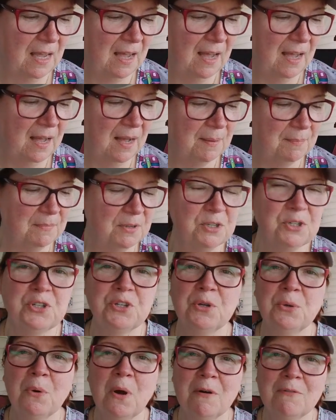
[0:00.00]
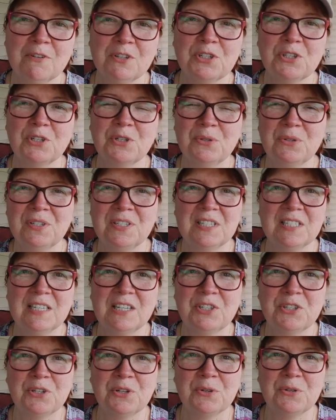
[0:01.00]
2/2
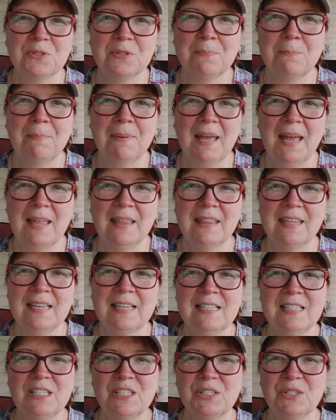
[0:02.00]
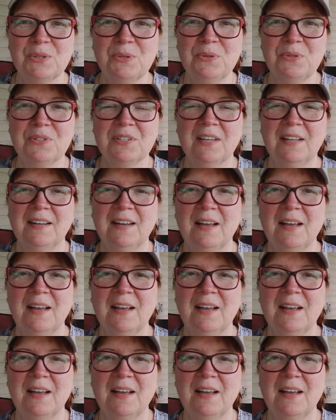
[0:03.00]
Stitchers, Beth and Susan.